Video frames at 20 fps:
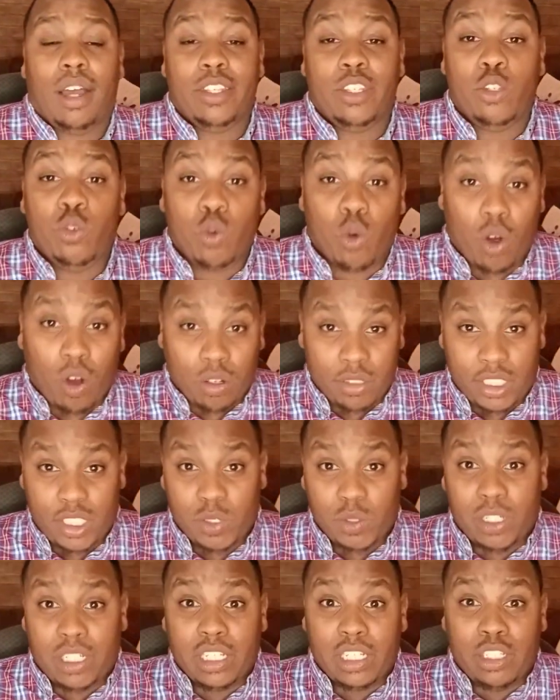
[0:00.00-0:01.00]
You
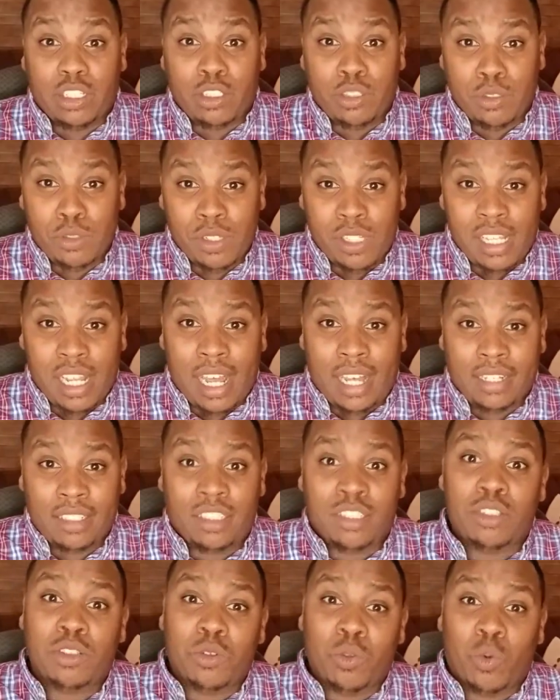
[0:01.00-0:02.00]
also could use that
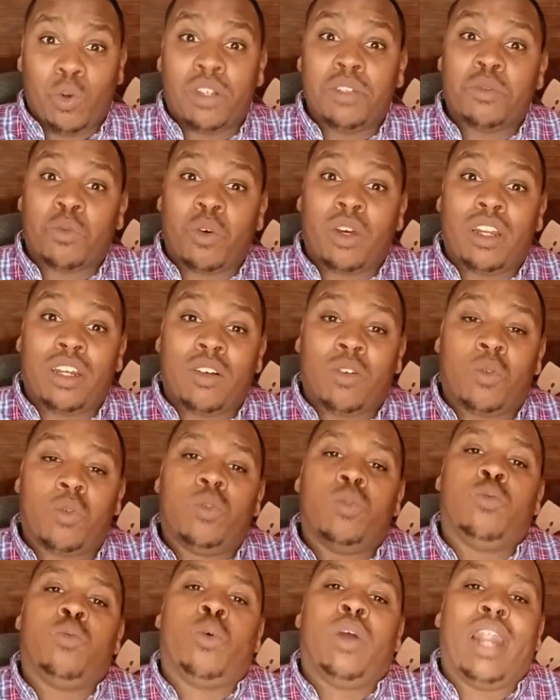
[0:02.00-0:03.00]
to
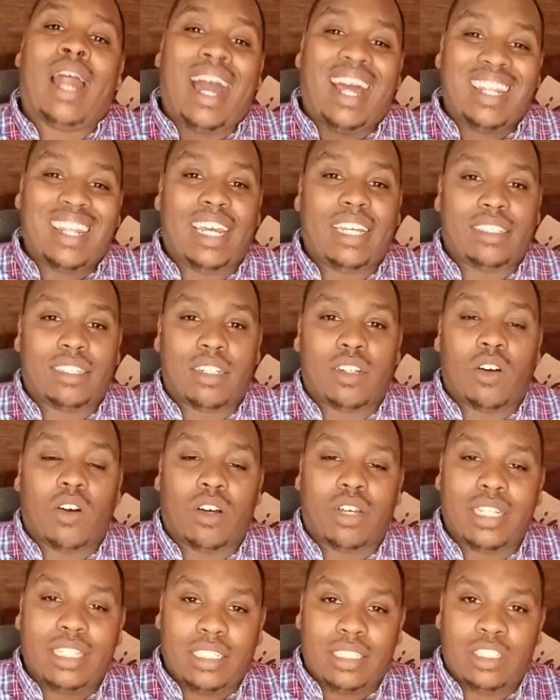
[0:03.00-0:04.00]
what I like to
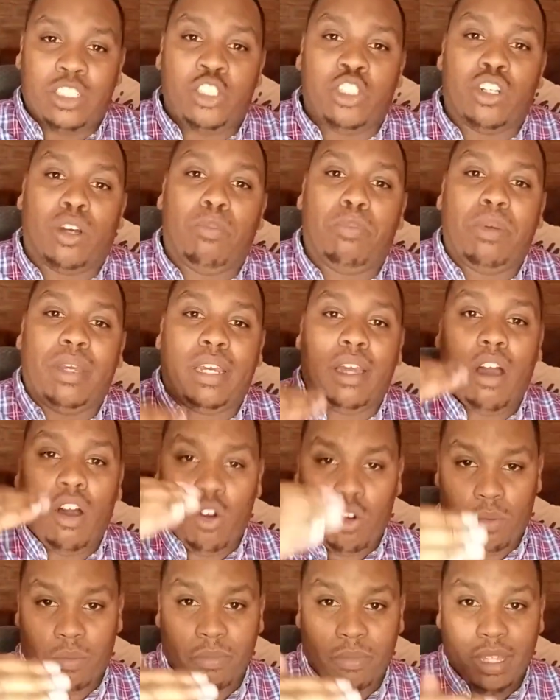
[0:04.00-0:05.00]
call is jumping a
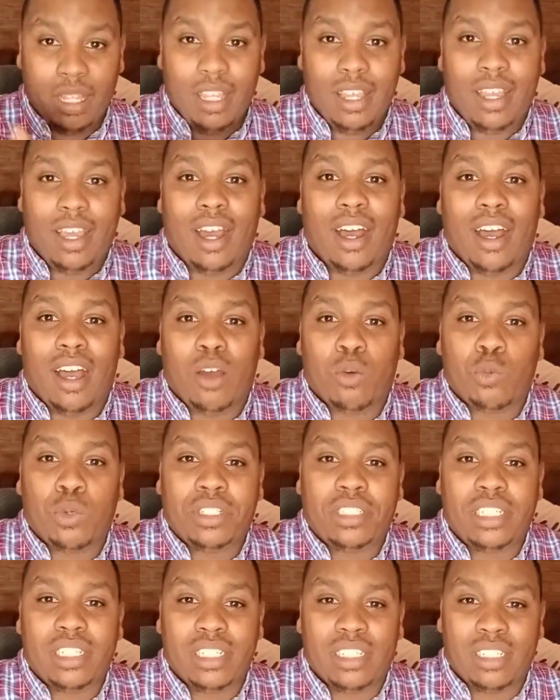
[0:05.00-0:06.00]
home,
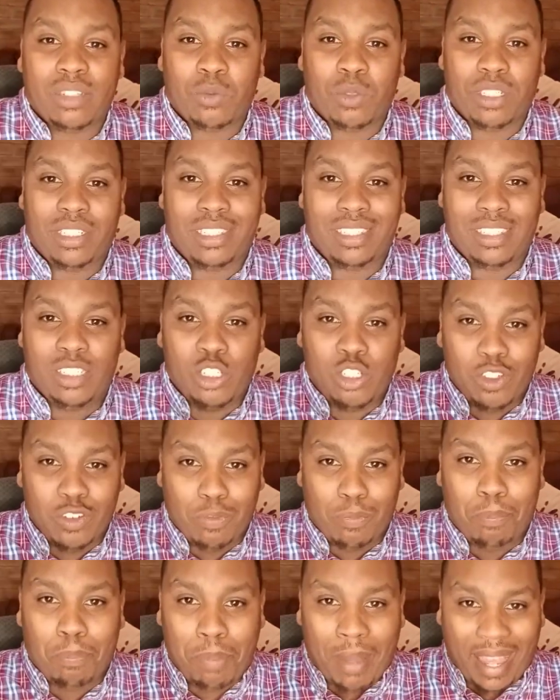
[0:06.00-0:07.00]
which is
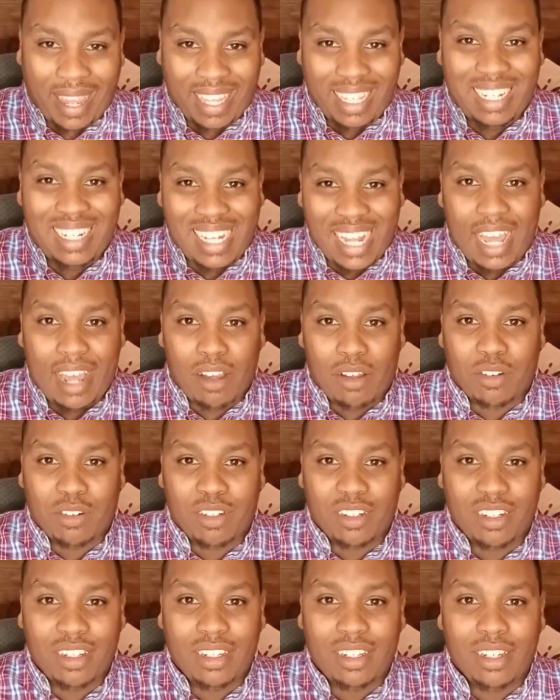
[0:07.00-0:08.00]
you've paid
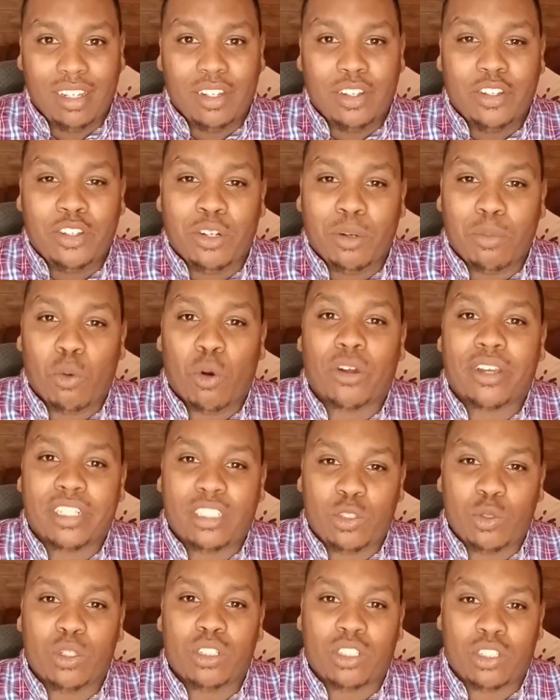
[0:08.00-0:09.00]
down your
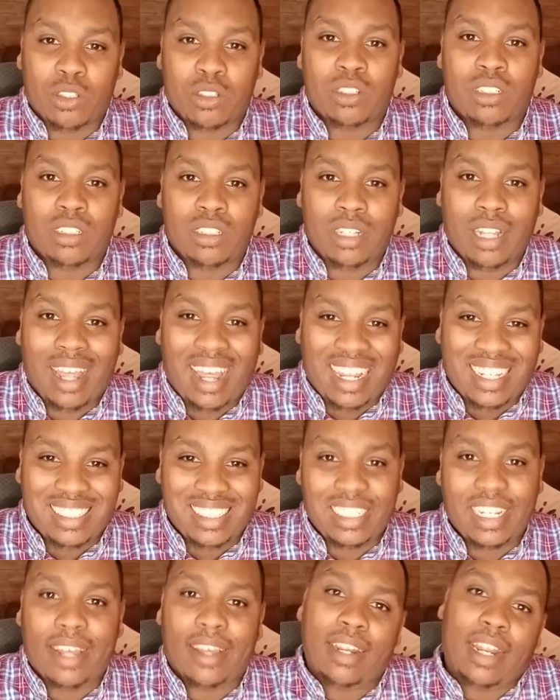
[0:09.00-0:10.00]
mortgage to a certain
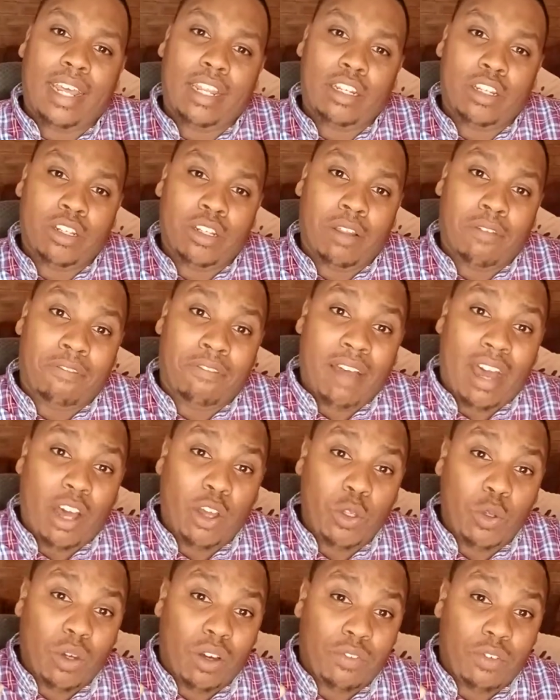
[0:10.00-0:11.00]
extent, and the
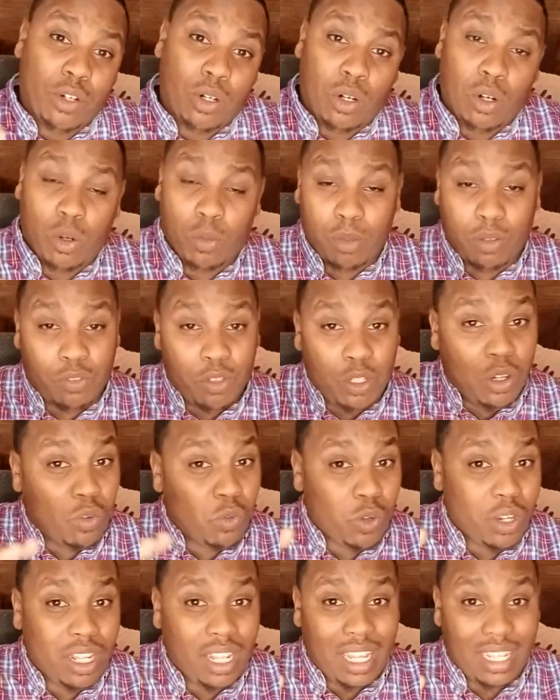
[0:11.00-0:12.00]
value of your home,
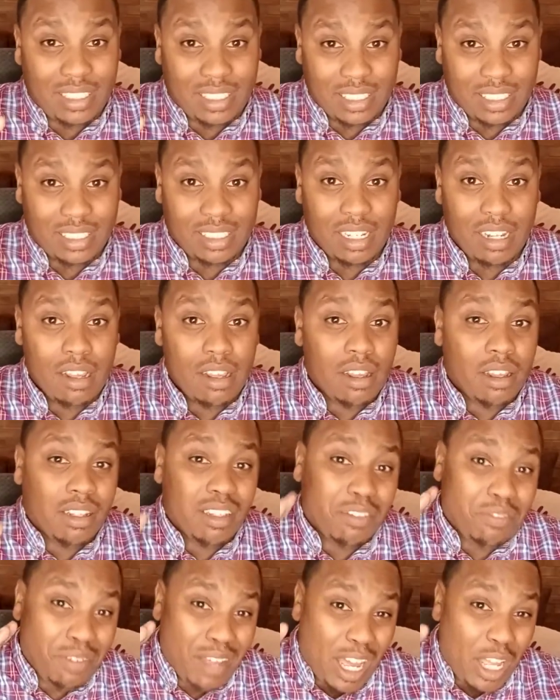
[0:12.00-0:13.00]
don't realize this,
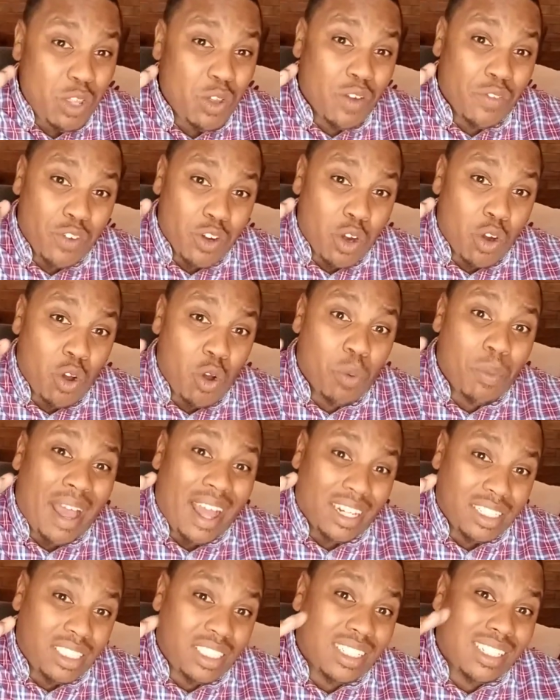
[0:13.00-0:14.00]
the value of your home
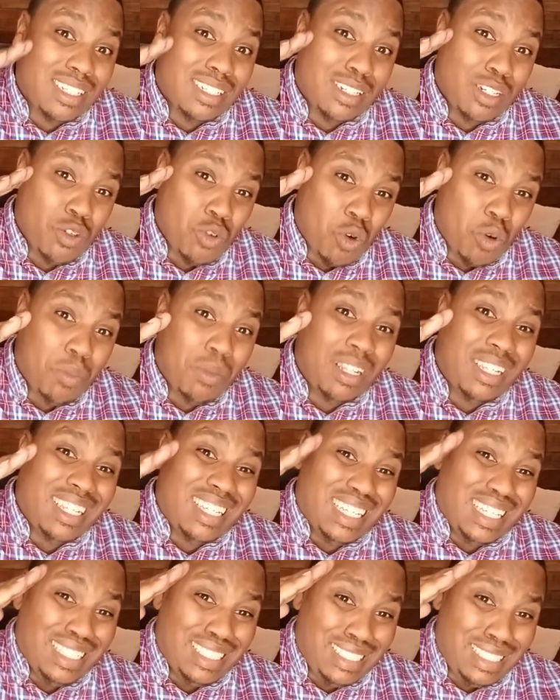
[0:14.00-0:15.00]
actually
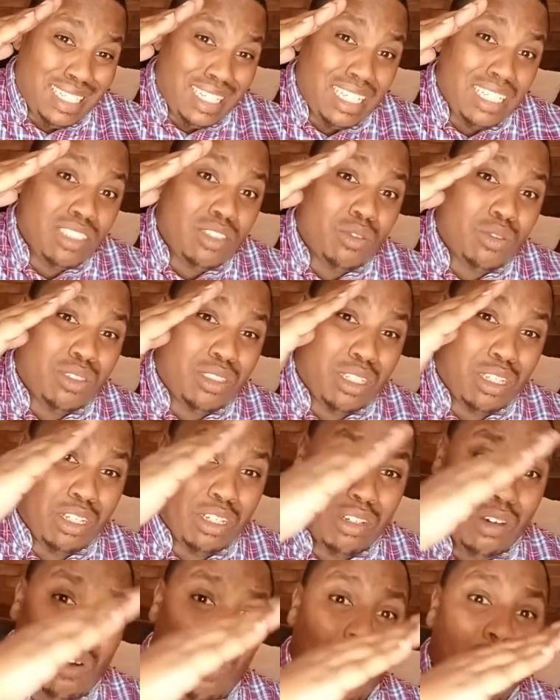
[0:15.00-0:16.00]
normally continues to
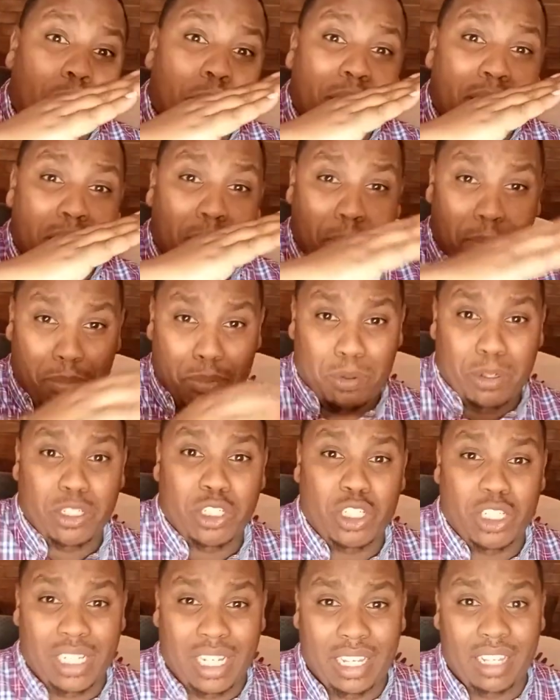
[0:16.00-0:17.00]
go up and
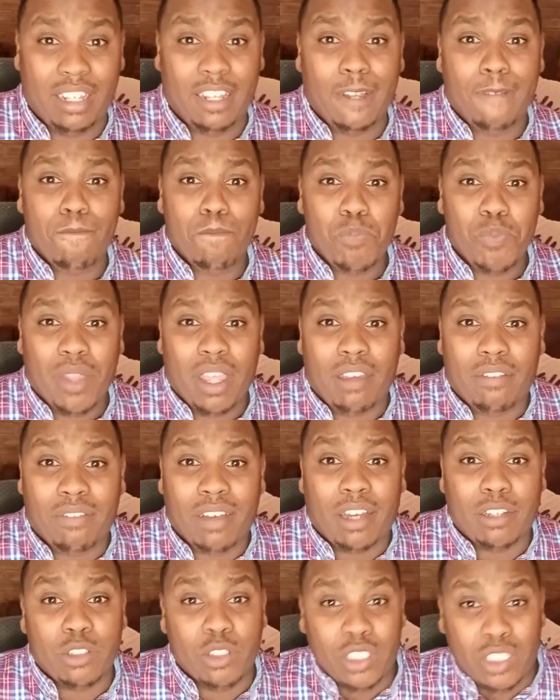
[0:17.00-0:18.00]
appreciate in
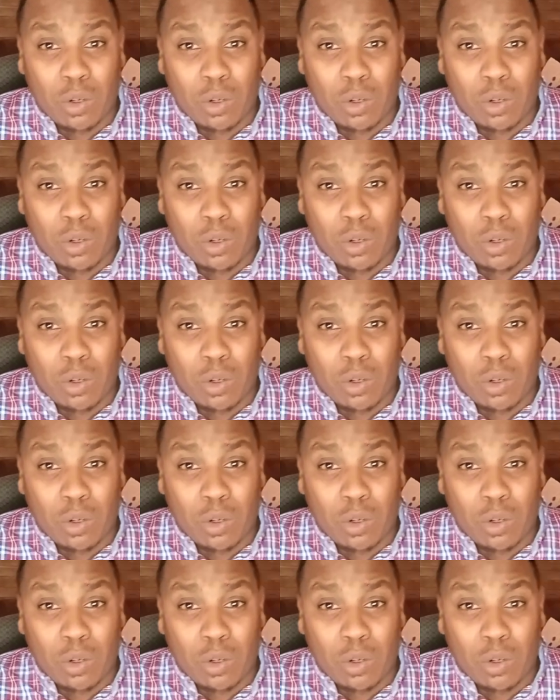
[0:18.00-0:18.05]
value.